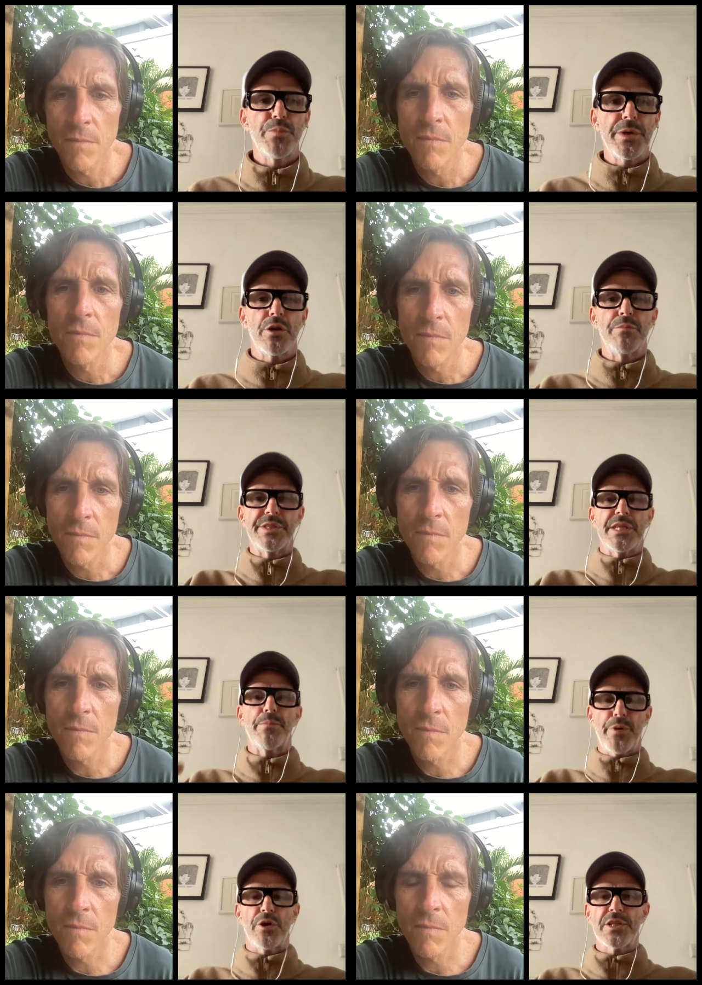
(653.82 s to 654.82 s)
Speaker 1: you become
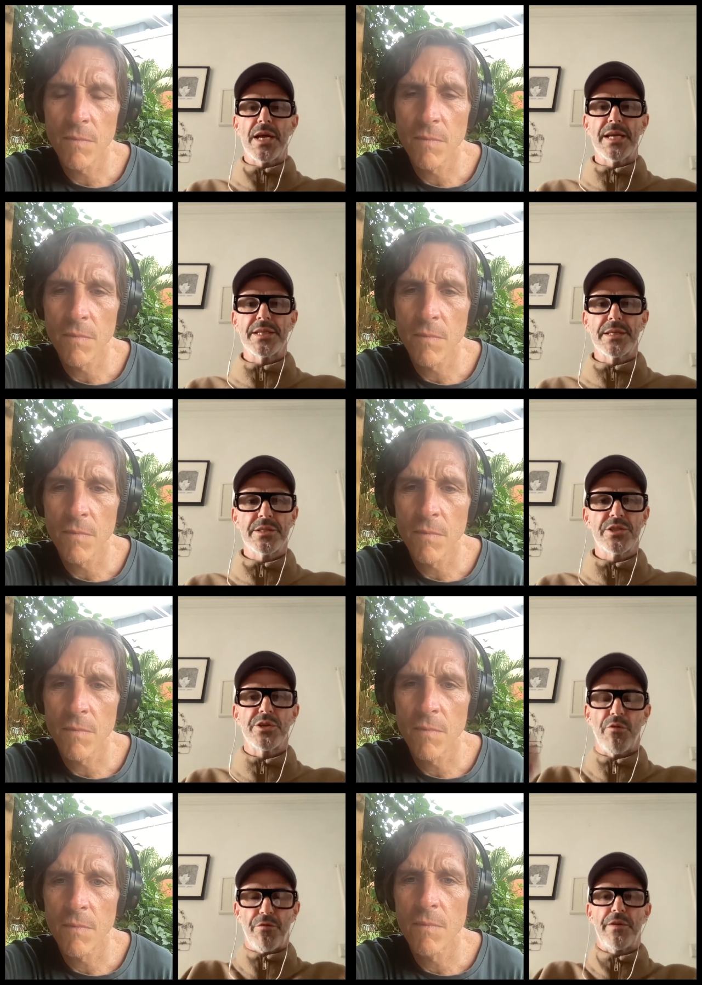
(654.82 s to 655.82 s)
depersonalized. So
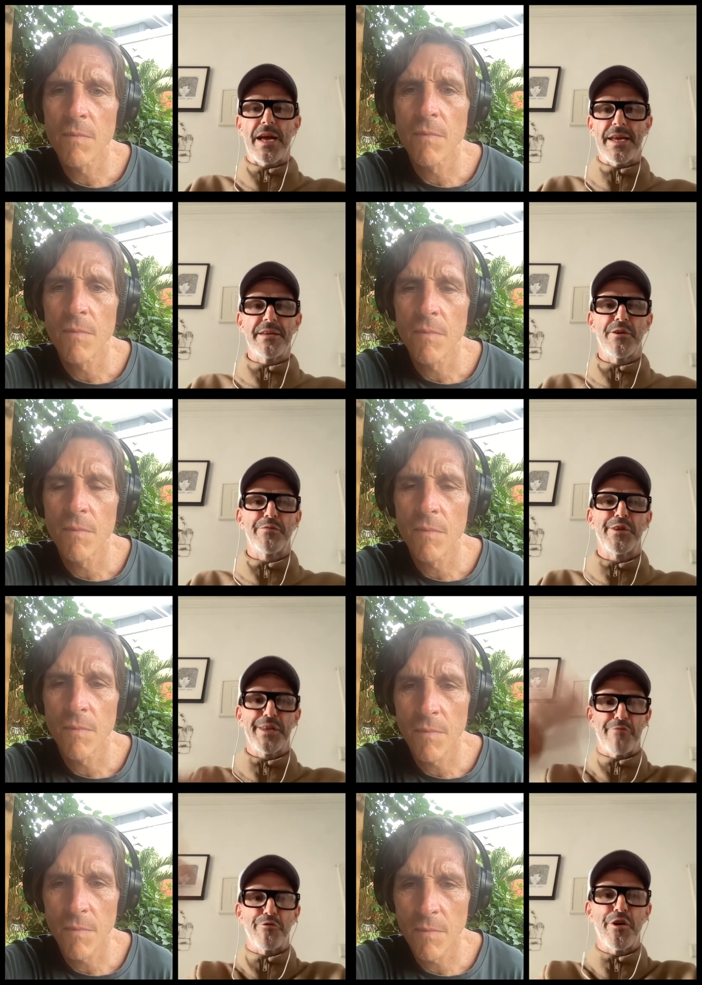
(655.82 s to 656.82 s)
you don't feel like, you know, if you're
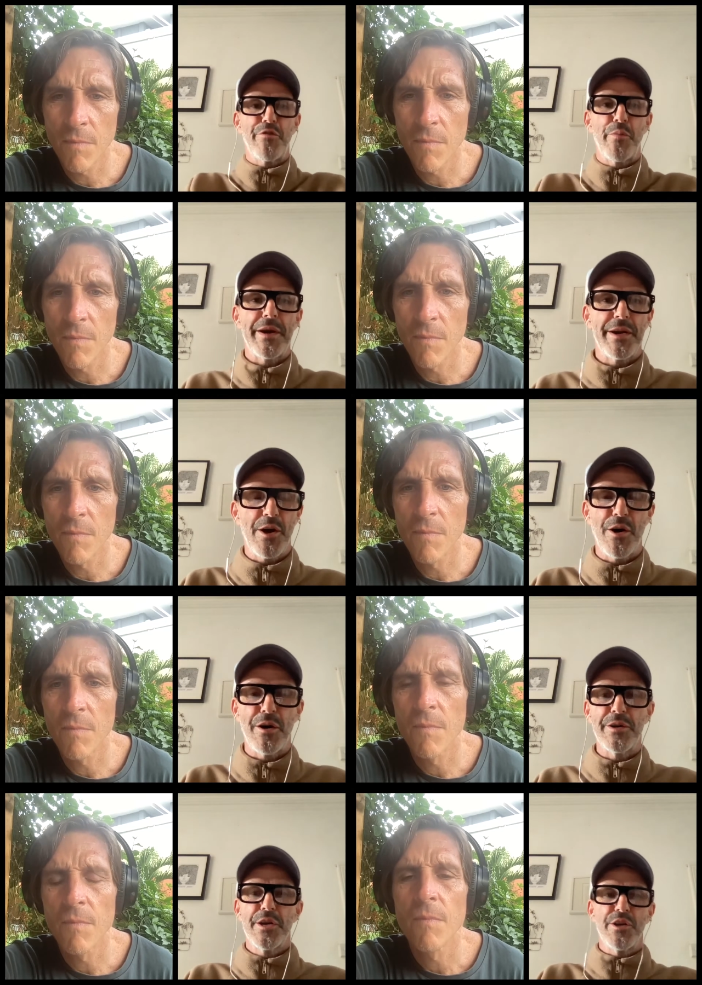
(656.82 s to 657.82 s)
going to get run over by a
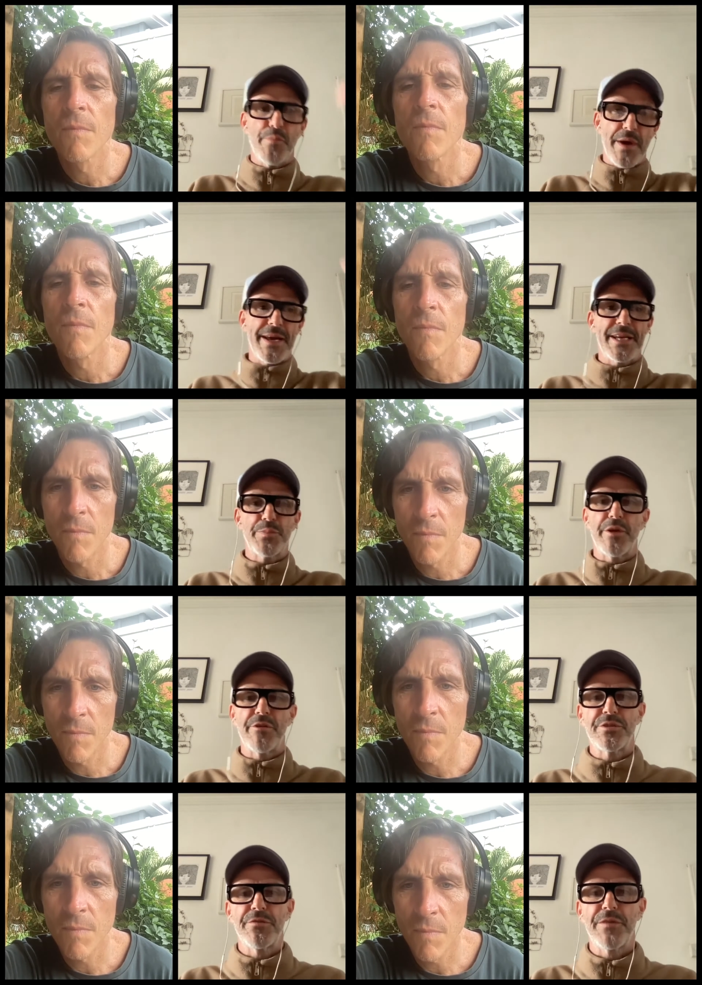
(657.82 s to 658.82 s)
car, you might
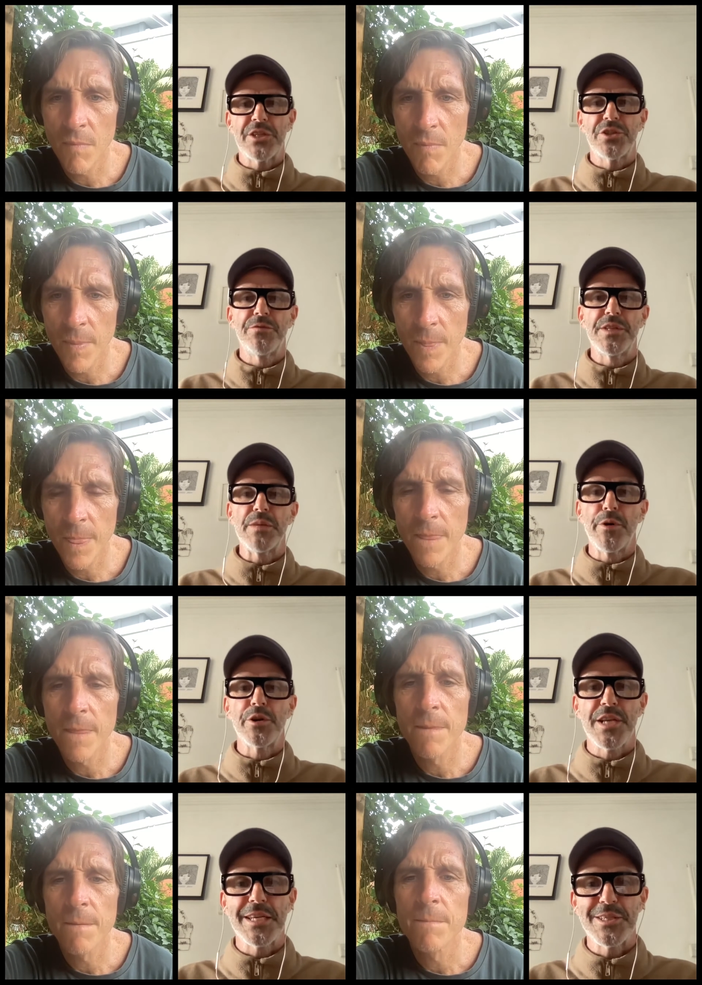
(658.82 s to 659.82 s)
experience a flash of
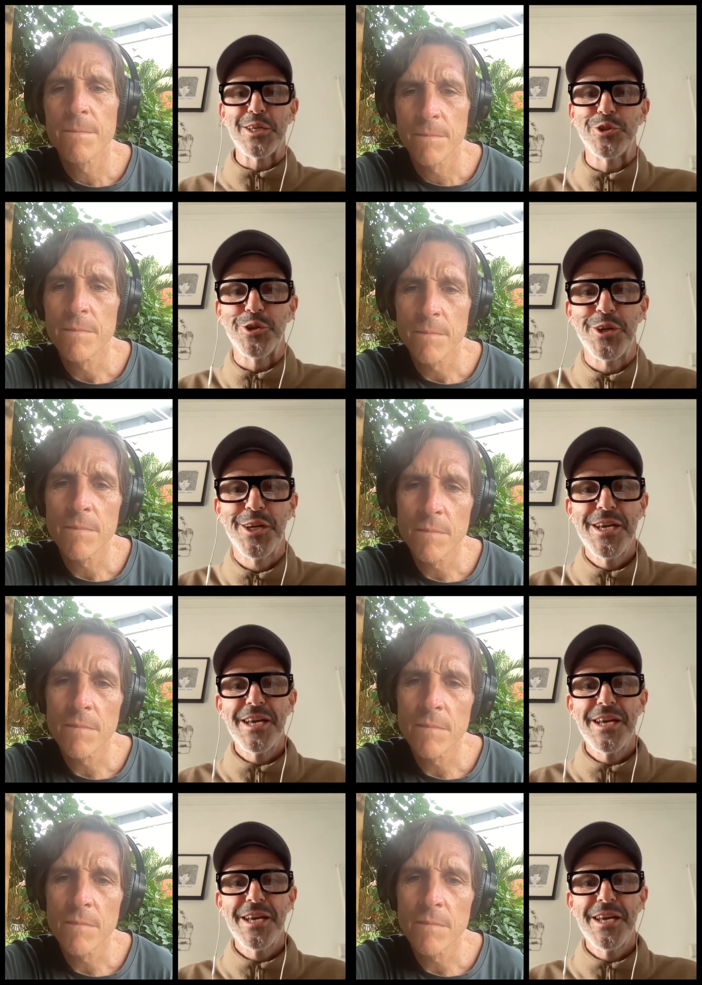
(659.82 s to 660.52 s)
depersonalization